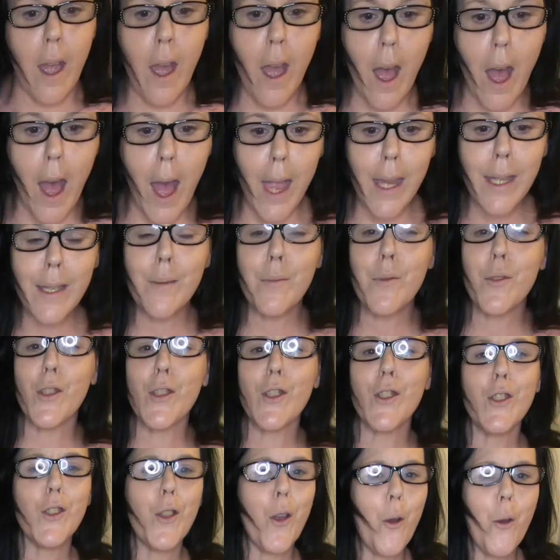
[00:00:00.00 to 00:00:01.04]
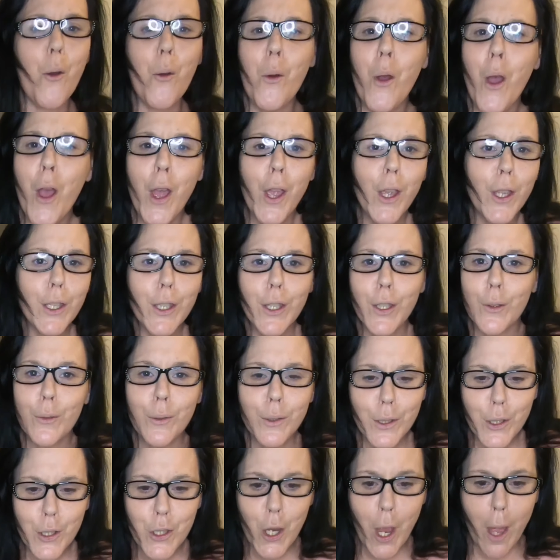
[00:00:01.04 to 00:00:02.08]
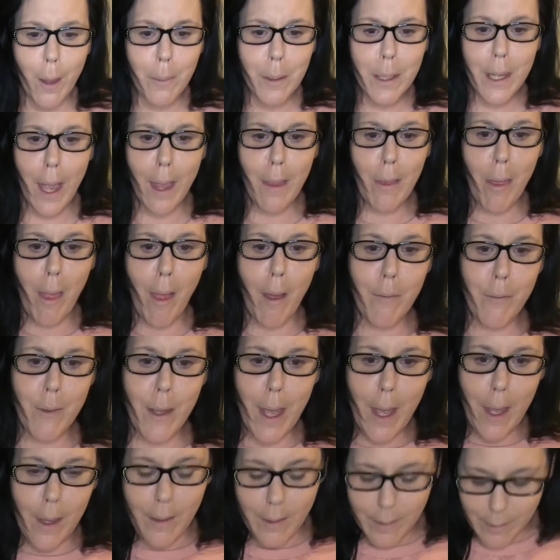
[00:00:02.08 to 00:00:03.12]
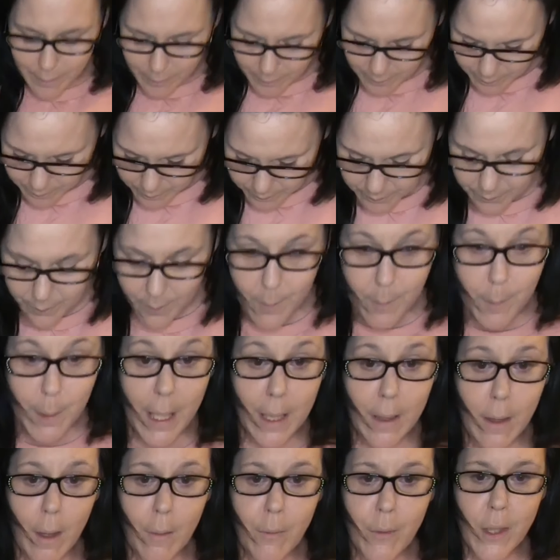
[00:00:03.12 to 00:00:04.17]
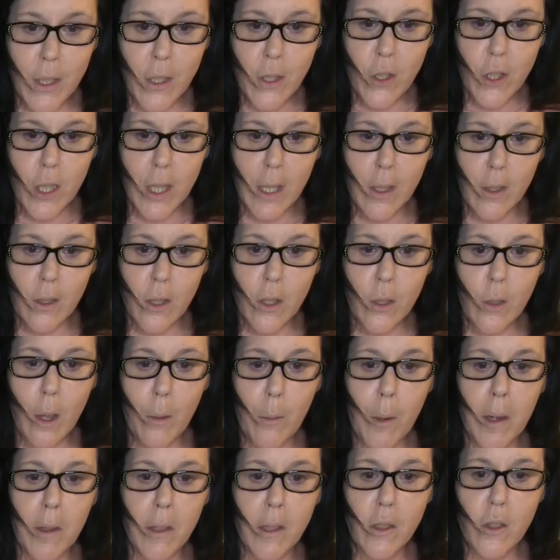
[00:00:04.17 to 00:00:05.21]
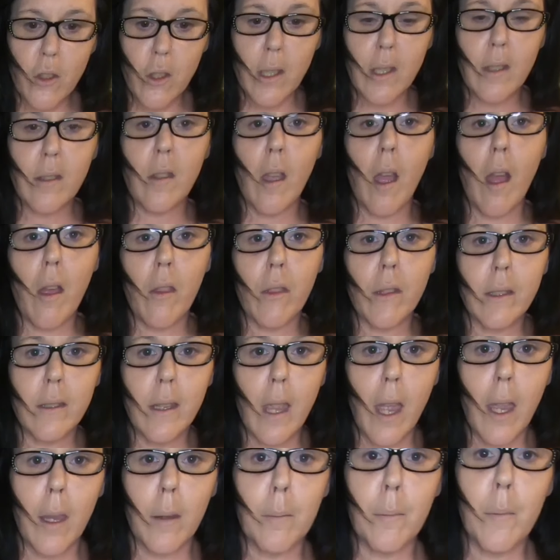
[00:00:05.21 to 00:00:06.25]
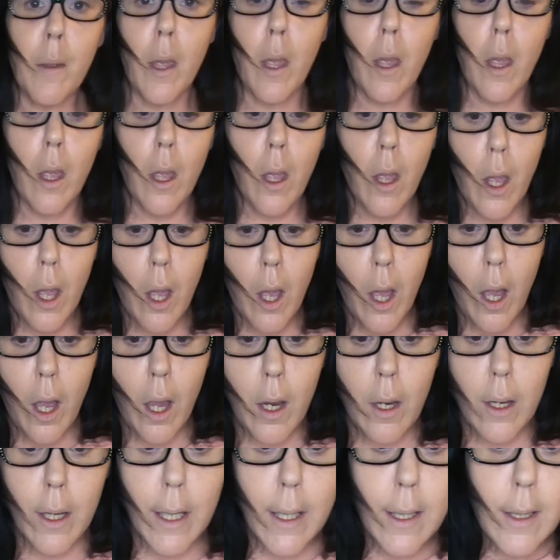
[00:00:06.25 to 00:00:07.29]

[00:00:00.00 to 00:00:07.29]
I am just so cute and chubby. I love it. But I love these jeans too. I wear these jeans all the time. All right,